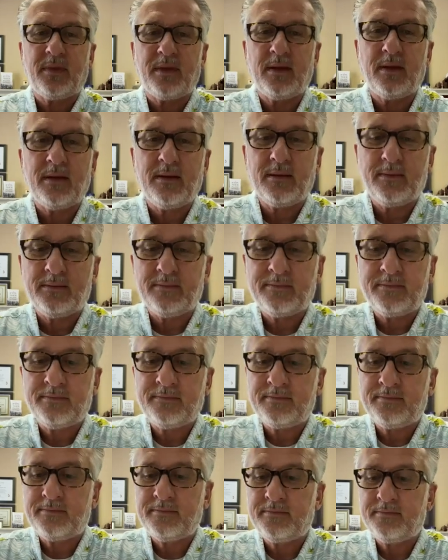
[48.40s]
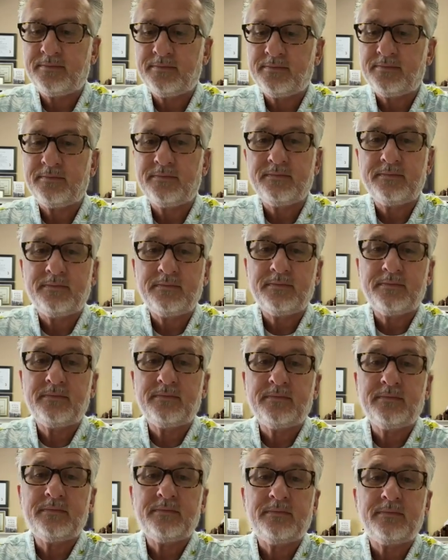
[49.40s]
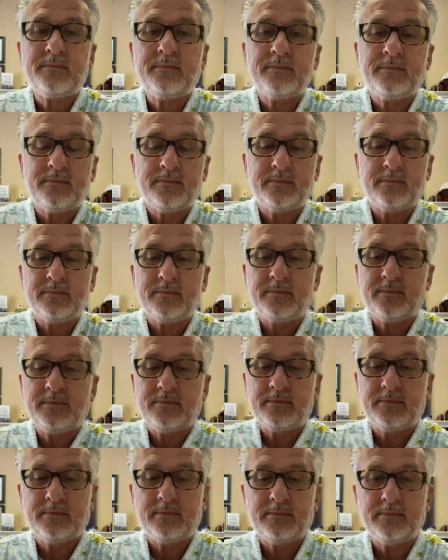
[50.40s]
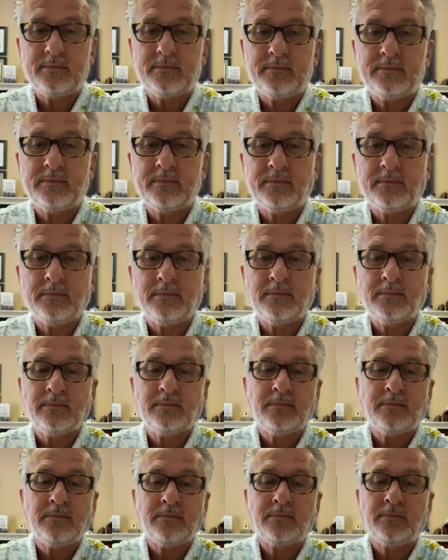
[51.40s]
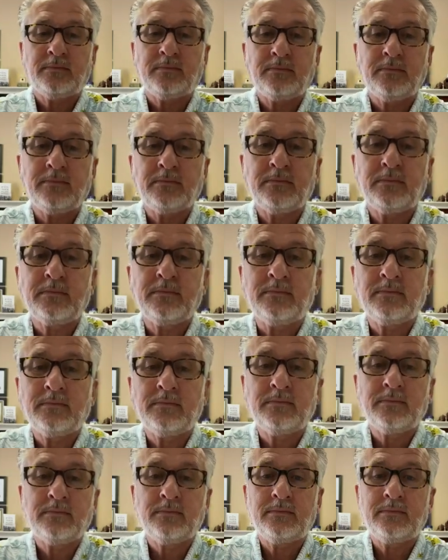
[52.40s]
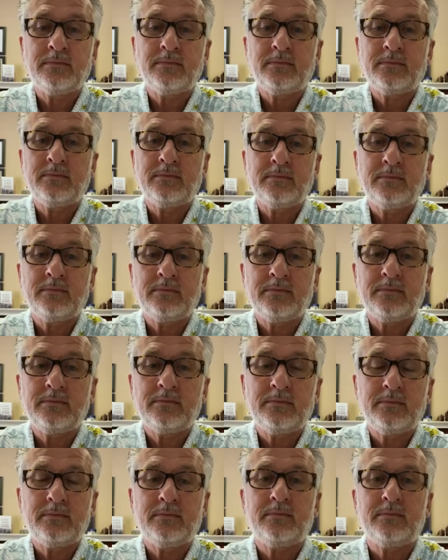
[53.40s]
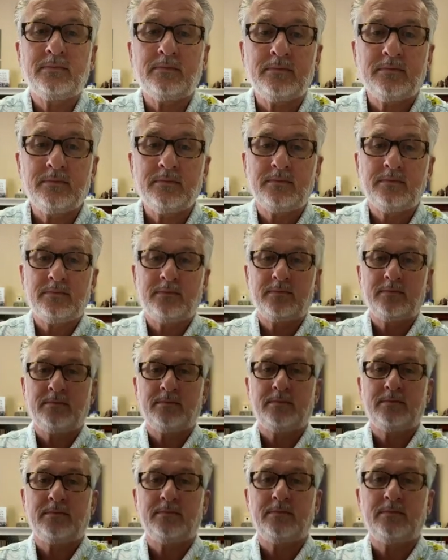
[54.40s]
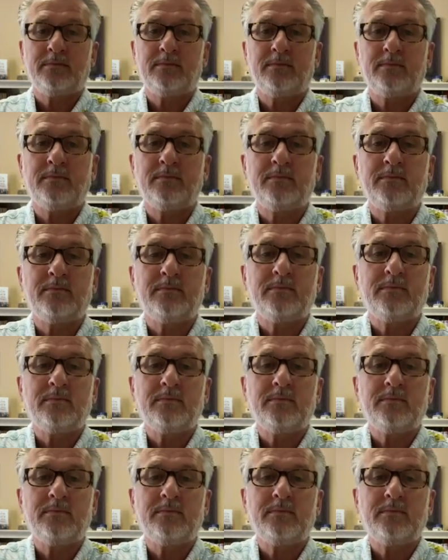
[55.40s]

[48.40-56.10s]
Nobody speaks.